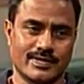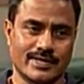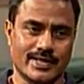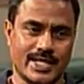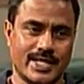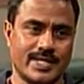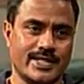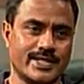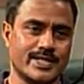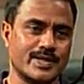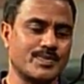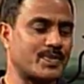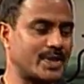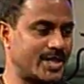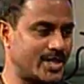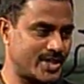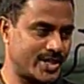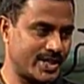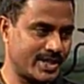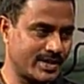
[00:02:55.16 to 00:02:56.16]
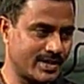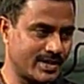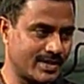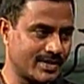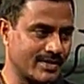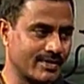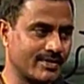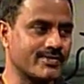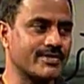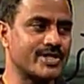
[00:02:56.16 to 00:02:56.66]
there is a pressure
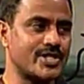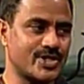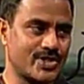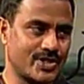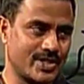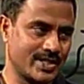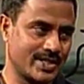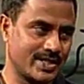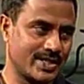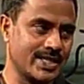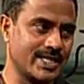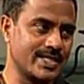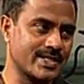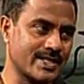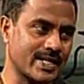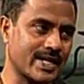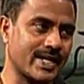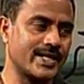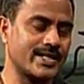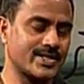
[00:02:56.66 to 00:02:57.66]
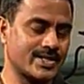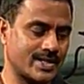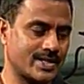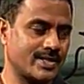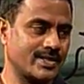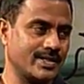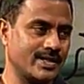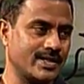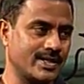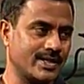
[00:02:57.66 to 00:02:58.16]
which is
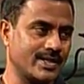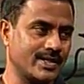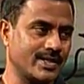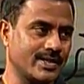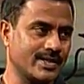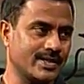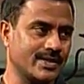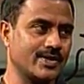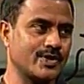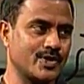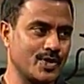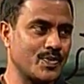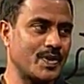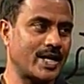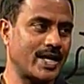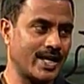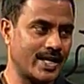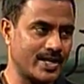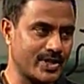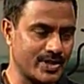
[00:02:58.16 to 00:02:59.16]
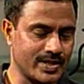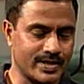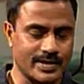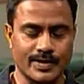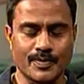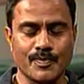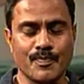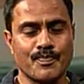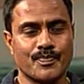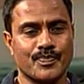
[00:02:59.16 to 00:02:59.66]
against human
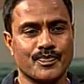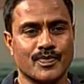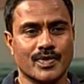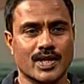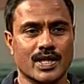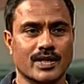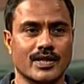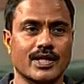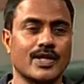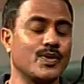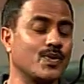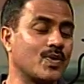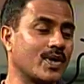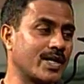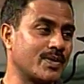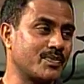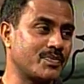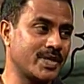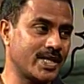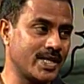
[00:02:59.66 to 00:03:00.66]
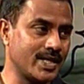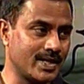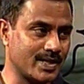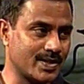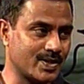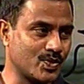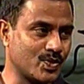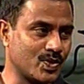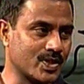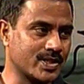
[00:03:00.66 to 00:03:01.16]
nature. Then you can't breathe
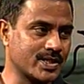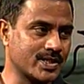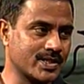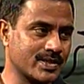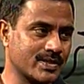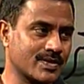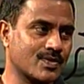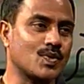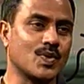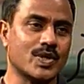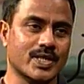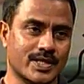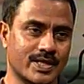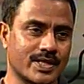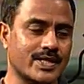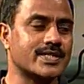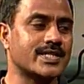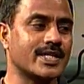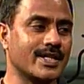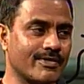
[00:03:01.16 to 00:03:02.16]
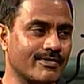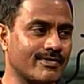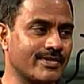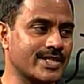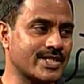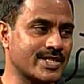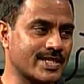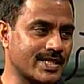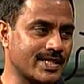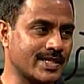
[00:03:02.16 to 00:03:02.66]
underwater. Water itself
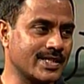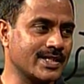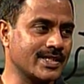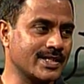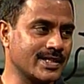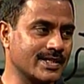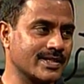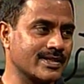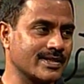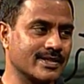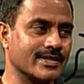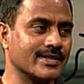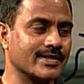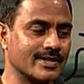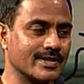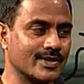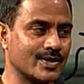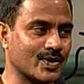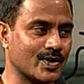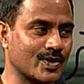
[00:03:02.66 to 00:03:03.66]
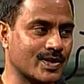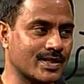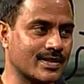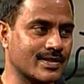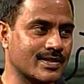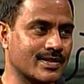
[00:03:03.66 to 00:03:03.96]
is not